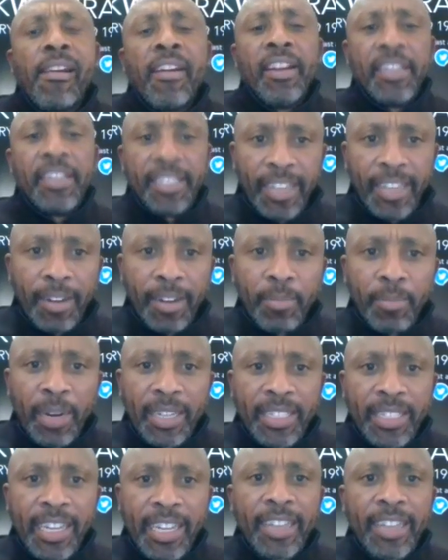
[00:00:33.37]
and
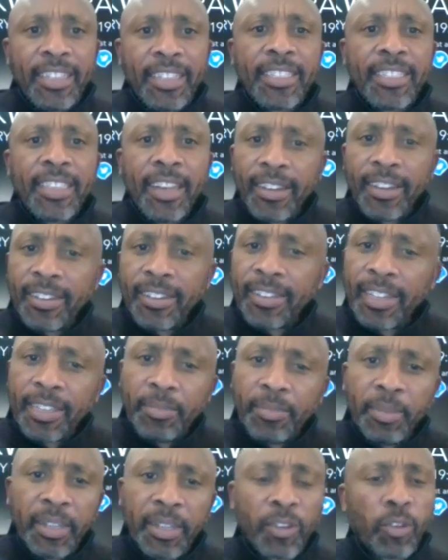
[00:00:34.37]
Temba tried his hand
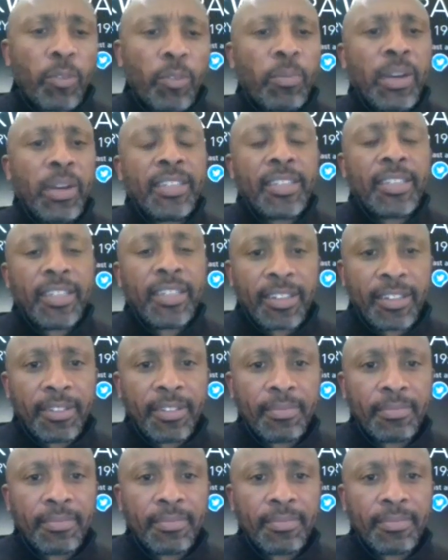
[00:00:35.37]
at being romantic.